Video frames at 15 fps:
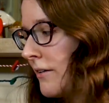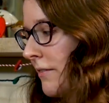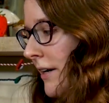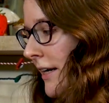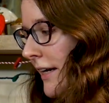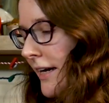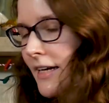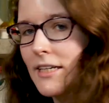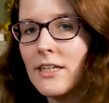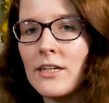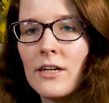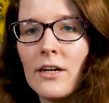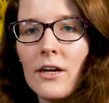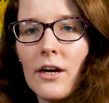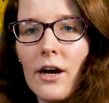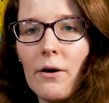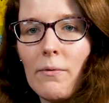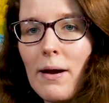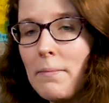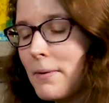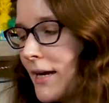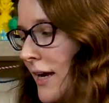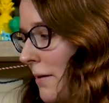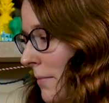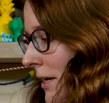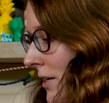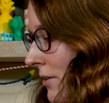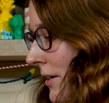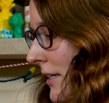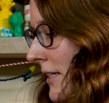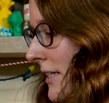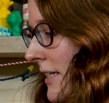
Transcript: running as a webcam, and you can